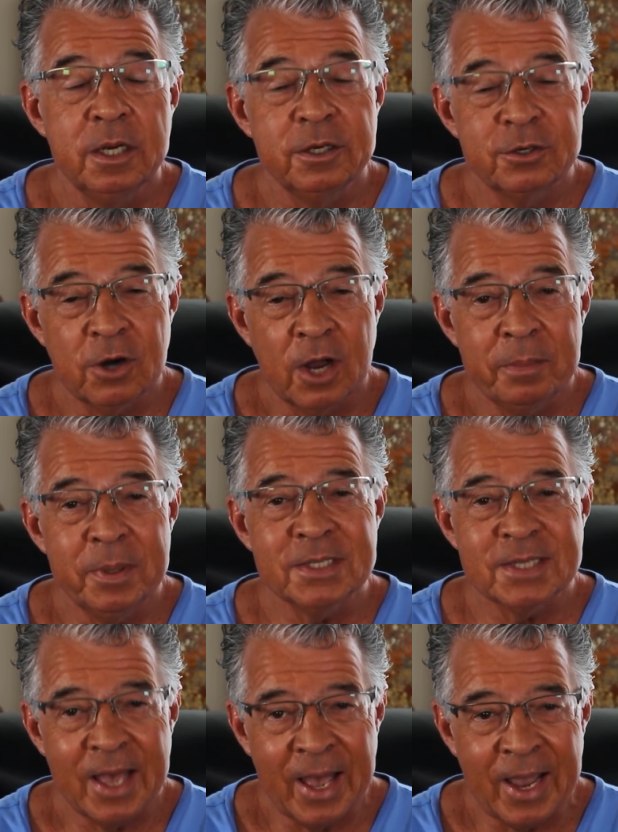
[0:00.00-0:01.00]

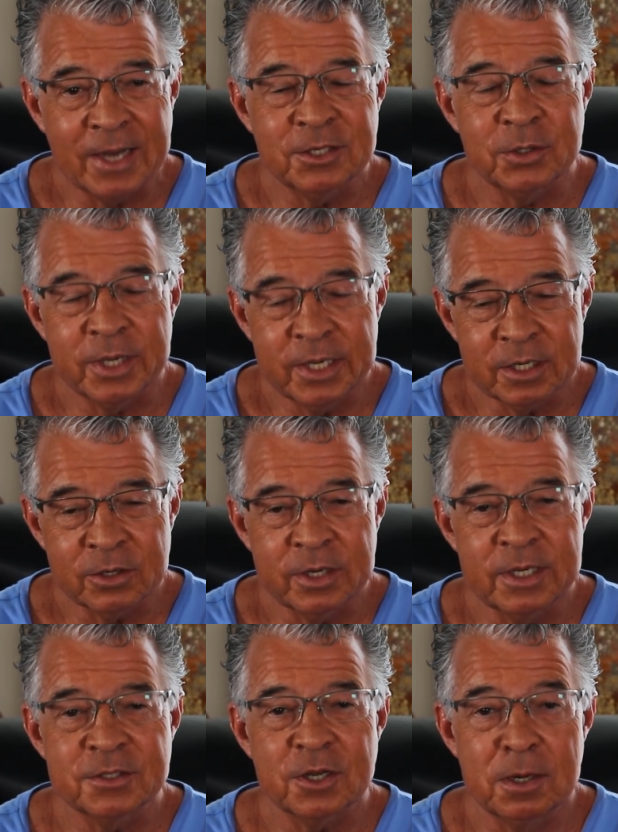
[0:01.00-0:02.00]
Nootropics act to
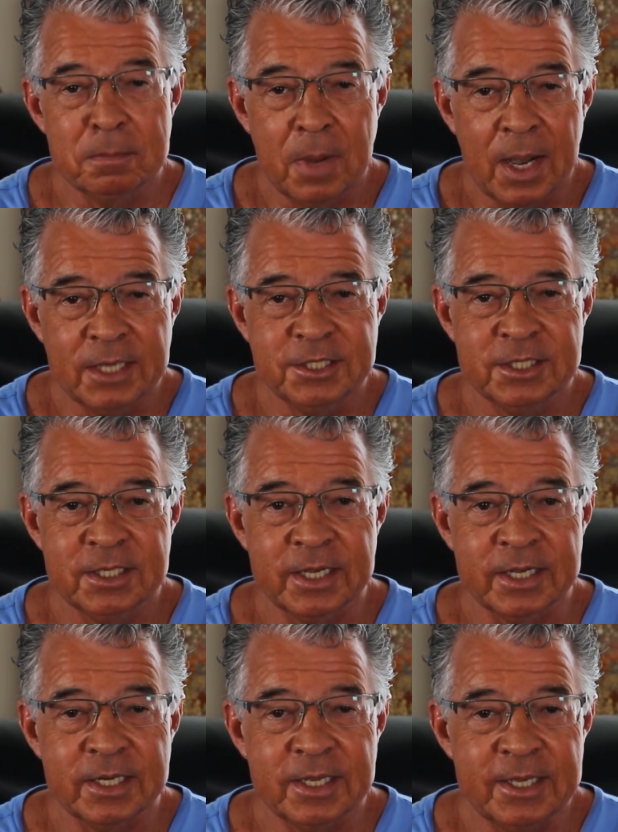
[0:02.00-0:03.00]
increase or
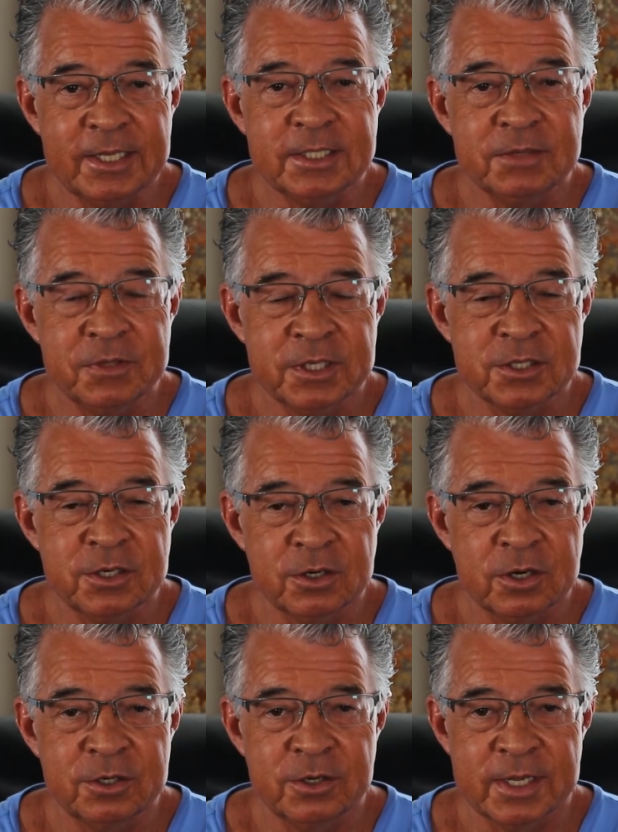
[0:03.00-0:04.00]
modulate each of these
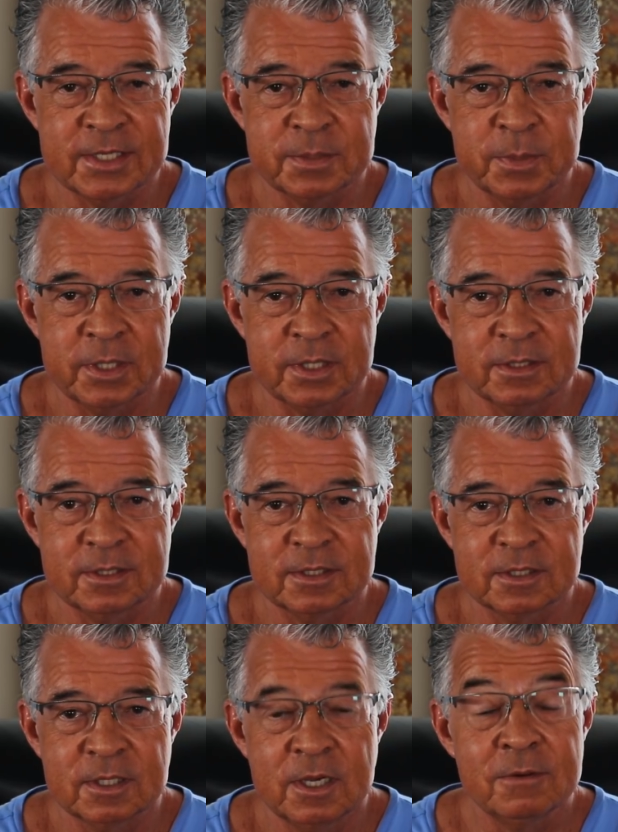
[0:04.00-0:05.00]
neurotransmitters.